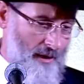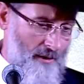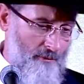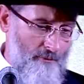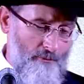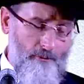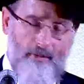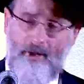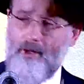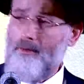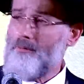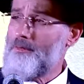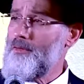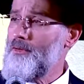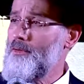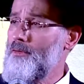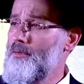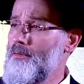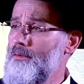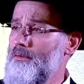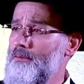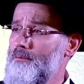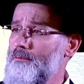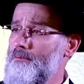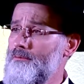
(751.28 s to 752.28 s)
Many
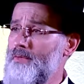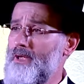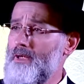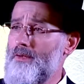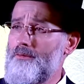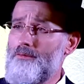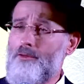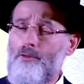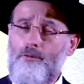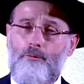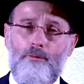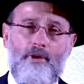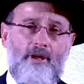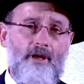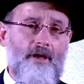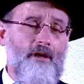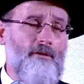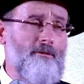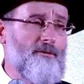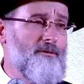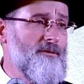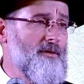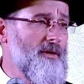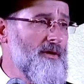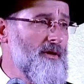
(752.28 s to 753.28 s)
of you may
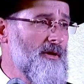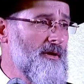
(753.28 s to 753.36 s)
have